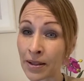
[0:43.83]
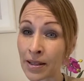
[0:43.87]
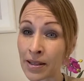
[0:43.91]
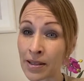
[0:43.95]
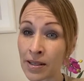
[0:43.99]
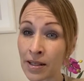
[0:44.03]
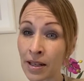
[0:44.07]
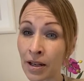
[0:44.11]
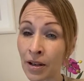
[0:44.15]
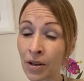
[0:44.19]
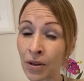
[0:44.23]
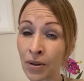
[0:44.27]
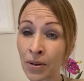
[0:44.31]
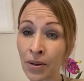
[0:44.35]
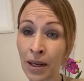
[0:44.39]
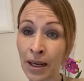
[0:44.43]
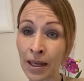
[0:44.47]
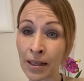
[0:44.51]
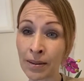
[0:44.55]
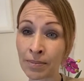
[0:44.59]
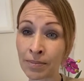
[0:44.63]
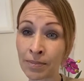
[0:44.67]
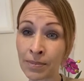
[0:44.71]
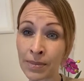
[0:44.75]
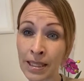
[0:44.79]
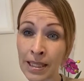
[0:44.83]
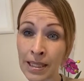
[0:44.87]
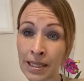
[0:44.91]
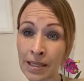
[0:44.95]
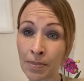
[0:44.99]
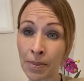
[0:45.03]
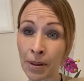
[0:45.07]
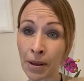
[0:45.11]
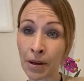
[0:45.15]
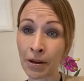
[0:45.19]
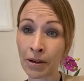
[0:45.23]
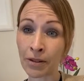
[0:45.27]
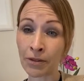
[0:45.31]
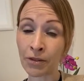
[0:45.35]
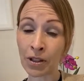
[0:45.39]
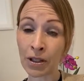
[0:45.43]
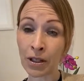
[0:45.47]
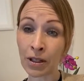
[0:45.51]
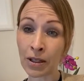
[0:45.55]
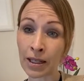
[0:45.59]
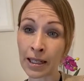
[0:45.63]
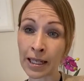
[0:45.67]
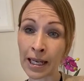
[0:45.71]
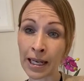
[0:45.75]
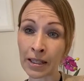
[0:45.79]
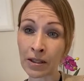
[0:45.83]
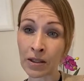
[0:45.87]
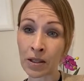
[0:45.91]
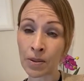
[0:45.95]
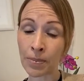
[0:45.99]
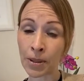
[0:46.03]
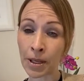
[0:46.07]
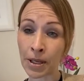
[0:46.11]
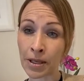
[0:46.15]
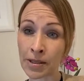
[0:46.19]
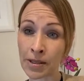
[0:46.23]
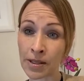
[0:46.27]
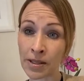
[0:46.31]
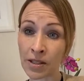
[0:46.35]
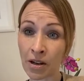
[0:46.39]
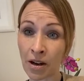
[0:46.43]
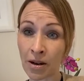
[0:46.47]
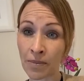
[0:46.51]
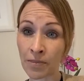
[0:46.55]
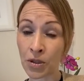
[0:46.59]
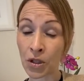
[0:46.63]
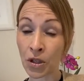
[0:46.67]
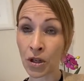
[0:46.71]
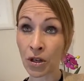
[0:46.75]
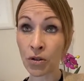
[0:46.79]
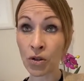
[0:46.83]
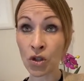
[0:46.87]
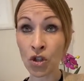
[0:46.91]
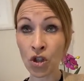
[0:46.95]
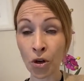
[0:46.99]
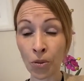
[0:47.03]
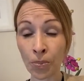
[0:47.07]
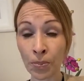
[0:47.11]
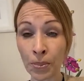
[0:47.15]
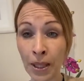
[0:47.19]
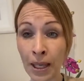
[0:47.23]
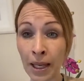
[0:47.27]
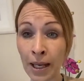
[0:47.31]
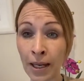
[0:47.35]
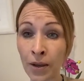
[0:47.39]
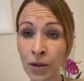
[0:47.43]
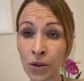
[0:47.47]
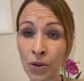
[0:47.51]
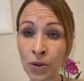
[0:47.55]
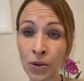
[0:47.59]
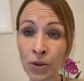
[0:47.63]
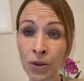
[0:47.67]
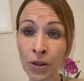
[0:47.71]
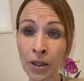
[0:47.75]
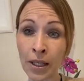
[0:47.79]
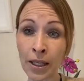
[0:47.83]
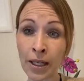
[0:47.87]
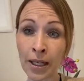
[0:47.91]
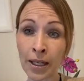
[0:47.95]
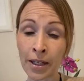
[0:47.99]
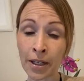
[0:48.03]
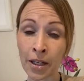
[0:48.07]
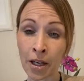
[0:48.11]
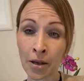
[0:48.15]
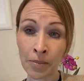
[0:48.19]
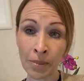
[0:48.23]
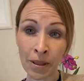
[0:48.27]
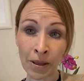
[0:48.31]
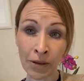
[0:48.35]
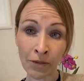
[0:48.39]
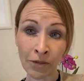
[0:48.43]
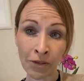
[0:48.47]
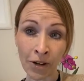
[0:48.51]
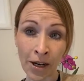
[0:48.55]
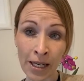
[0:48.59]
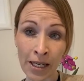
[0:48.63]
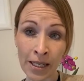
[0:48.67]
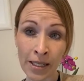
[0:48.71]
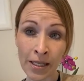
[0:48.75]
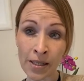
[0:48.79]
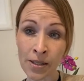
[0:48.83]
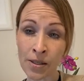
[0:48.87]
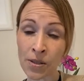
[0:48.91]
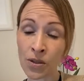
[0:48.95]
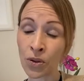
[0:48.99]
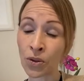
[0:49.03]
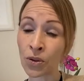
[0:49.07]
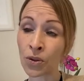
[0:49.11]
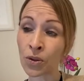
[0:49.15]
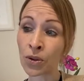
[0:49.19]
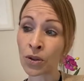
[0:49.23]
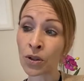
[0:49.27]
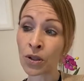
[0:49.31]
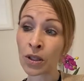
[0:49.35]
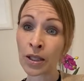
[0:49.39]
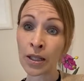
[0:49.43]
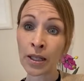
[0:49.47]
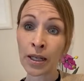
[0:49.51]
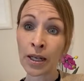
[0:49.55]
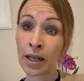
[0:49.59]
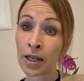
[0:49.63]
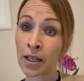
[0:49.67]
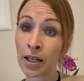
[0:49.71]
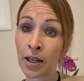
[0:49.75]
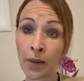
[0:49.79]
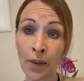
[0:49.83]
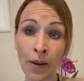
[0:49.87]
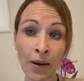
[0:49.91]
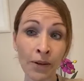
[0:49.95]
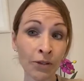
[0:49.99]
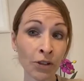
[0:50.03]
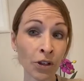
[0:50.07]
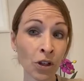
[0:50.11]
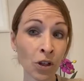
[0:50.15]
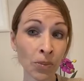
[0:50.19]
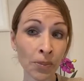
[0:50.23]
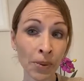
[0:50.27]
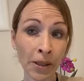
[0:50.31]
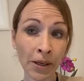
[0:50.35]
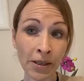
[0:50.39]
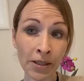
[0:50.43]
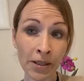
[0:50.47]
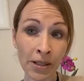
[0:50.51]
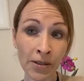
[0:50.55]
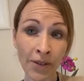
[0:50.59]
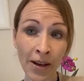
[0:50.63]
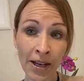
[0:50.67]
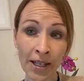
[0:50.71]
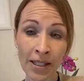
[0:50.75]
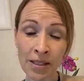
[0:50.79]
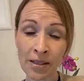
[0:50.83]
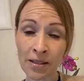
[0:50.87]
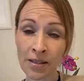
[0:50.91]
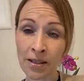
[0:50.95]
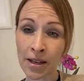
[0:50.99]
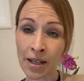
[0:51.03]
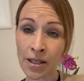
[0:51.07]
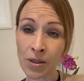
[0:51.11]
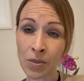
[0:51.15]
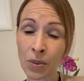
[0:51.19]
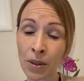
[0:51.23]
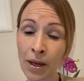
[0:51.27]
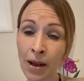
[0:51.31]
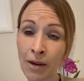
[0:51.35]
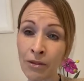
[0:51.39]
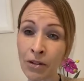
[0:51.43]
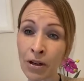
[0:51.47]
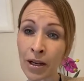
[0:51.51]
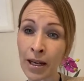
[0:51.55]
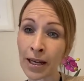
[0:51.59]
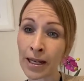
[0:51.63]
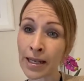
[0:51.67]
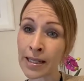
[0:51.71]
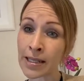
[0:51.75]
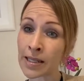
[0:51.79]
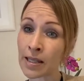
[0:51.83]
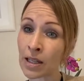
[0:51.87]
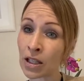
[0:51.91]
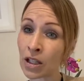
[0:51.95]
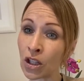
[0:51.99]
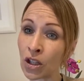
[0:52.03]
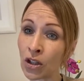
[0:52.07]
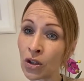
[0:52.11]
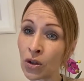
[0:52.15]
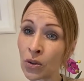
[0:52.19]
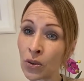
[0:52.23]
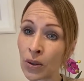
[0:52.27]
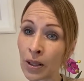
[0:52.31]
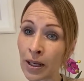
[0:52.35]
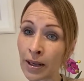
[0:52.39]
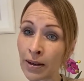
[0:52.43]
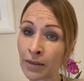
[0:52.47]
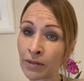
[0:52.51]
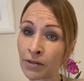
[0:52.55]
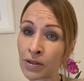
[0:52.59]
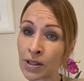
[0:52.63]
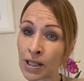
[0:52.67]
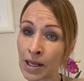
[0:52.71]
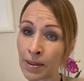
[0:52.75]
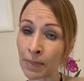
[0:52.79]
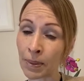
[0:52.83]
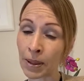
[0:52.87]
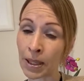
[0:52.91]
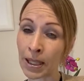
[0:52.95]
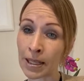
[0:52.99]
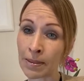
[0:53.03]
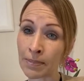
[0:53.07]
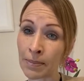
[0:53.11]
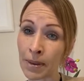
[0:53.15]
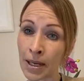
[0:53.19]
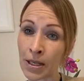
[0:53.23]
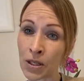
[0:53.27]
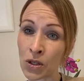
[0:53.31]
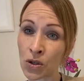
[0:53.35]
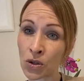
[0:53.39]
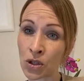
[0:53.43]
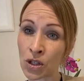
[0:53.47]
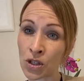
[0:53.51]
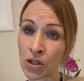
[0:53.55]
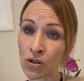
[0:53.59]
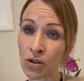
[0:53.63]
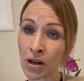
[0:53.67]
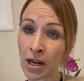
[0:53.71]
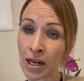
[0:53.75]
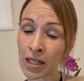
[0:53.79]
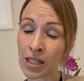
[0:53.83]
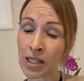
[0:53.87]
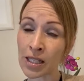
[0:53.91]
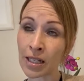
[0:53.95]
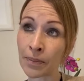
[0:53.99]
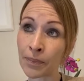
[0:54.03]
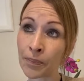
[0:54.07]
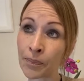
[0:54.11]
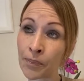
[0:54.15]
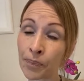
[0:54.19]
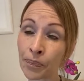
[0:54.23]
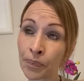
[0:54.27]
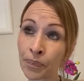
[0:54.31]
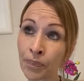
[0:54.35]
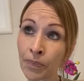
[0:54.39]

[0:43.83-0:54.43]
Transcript: There's no disappearing for lengthy periods of time to go shopping or go meet friends or go out for long periods of exercise, whatever it is that you have typically made your distraction.